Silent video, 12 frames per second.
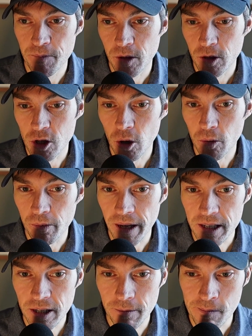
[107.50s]
So
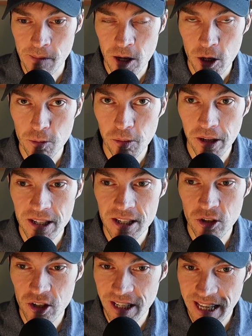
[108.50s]
that's a good place to
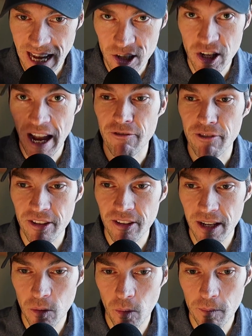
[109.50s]
just catch
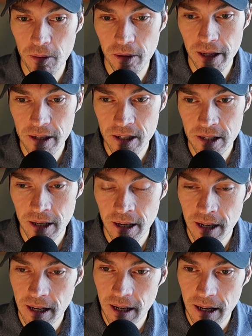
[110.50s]
everything in one place.
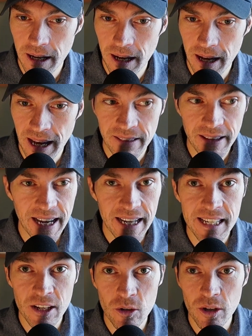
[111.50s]
And like I
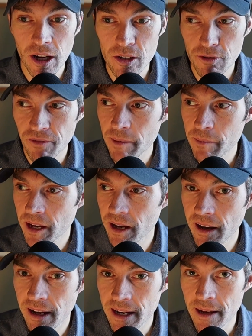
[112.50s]
said, you can also find me
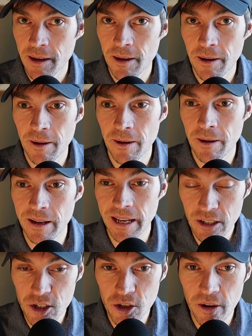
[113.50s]
on
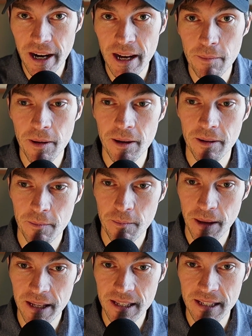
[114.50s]
Instagram,
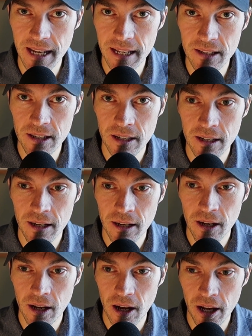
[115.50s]

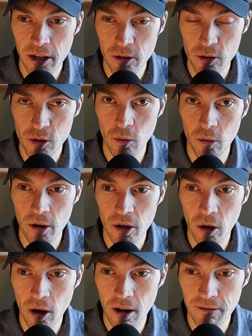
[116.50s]

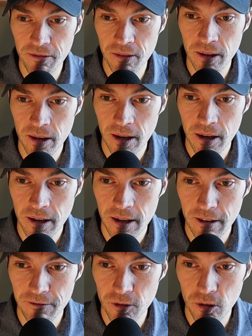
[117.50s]
baystate_golf,
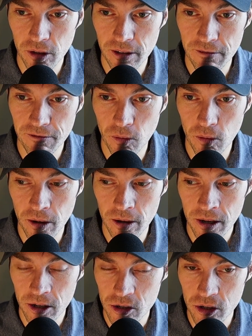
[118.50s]
if you're looking for
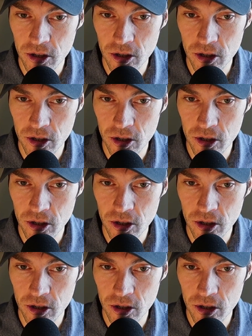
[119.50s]
just a